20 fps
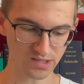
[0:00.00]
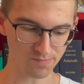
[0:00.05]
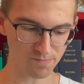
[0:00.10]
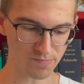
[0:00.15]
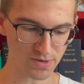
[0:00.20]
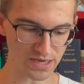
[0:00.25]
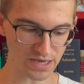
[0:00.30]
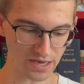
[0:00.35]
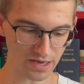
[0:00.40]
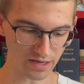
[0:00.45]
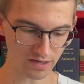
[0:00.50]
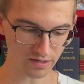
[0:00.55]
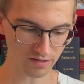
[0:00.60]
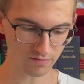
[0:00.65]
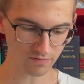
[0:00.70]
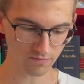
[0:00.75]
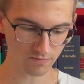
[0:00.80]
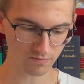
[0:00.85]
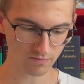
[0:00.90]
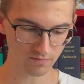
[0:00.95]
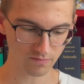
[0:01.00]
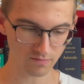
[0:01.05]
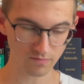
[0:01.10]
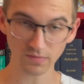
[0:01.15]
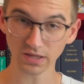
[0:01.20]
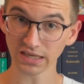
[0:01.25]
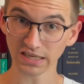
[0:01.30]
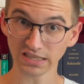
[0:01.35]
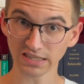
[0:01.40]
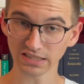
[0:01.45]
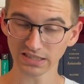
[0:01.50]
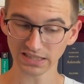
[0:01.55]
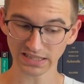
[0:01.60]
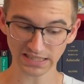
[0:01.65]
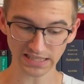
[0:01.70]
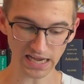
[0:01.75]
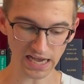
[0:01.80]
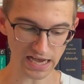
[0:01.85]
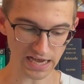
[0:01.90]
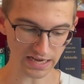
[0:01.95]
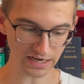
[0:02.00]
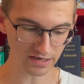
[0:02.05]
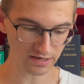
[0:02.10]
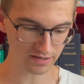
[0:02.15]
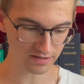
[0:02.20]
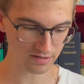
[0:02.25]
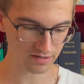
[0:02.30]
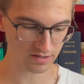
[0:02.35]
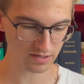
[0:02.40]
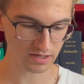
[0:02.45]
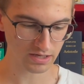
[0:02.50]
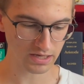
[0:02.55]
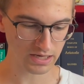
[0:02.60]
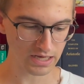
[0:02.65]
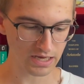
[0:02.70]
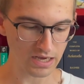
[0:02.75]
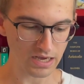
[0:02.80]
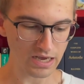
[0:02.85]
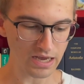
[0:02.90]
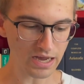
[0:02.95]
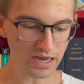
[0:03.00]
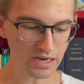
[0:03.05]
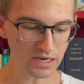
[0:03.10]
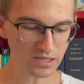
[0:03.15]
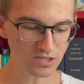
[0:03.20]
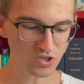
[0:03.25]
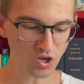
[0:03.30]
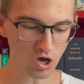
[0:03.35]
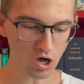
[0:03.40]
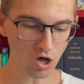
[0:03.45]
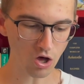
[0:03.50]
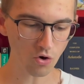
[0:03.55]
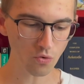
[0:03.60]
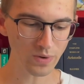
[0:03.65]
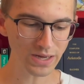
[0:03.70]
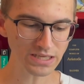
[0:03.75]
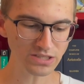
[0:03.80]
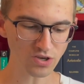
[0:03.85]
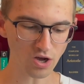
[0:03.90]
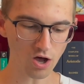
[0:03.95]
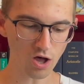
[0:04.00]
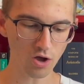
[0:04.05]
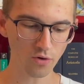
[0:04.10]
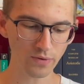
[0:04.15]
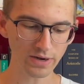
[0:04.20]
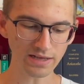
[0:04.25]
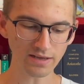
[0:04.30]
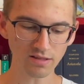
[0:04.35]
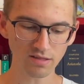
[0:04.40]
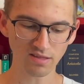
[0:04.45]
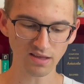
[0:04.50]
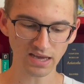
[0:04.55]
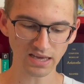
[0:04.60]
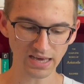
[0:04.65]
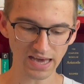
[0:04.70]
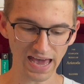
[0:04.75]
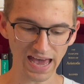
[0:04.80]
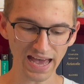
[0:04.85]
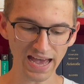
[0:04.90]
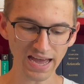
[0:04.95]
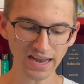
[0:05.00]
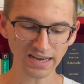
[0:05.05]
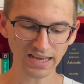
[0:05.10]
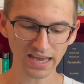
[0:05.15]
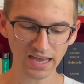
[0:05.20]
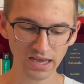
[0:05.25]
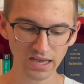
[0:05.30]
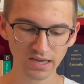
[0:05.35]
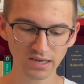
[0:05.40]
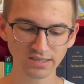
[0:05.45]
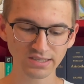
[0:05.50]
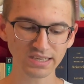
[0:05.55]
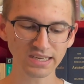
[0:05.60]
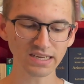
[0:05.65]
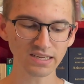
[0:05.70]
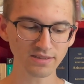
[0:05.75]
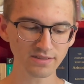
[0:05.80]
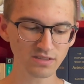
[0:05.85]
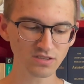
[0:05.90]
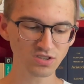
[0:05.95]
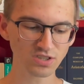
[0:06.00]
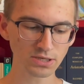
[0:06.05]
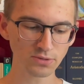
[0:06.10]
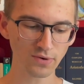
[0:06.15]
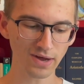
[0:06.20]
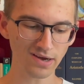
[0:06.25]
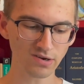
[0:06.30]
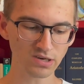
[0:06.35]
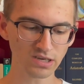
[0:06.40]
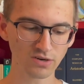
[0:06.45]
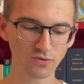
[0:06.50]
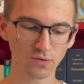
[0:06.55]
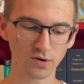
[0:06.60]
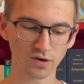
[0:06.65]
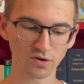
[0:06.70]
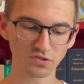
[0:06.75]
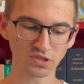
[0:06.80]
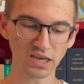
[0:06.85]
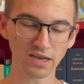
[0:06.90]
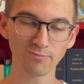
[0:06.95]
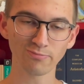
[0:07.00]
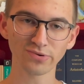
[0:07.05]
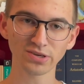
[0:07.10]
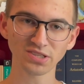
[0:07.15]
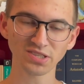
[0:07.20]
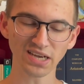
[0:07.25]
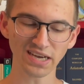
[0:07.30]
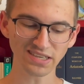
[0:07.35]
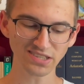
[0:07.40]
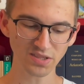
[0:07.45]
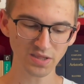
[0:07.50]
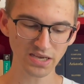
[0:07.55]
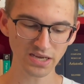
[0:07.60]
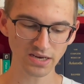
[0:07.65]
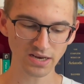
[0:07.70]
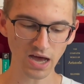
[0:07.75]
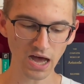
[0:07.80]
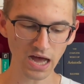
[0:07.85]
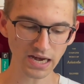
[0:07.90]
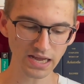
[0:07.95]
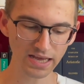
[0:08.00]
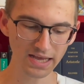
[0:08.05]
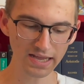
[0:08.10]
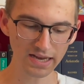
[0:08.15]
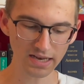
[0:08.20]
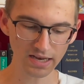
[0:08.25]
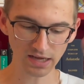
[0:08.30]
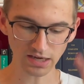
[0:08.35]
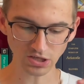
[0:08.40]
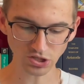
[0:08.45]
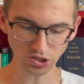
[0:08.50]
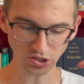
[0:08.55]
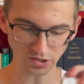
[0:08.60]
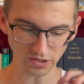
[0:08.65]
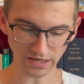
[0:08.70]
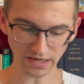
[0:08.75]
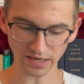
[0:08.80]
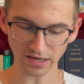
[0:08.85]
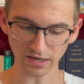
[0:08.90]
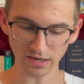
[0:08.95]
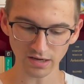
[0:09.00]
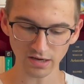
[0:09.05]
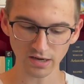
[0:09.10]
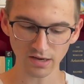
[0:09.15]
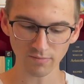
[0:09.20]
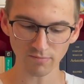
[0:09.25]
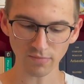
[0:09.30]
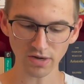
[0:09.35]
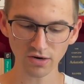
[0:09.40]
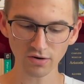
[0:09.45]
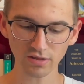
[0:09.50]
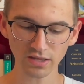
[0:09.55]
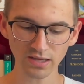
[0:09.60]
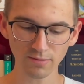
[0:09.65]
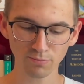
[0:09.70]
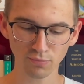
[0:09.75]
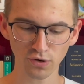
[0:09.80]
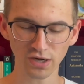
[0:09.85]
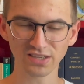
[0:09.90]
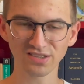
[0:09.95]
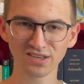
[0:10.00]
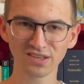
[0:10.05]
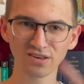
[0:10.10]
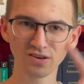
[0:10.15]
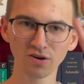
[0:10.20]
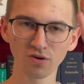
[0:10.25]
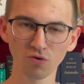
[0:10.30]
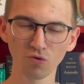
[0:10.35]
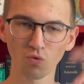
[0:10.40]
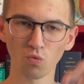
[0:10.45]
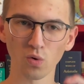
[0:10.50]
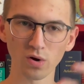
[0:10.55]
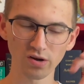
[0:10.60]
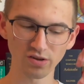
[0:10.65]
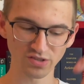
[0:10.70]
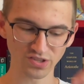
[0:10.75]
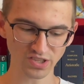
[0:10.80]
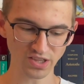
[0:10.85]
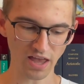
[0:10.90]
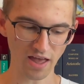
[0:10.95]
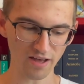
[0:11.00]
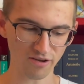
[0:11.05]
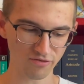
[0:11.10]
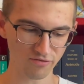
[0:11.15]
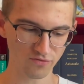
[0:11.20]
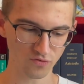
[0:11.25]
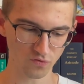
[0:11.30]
being, its Sein, it is always already a thing at hand in the surrounding world in precisely not initially merely present world stuff.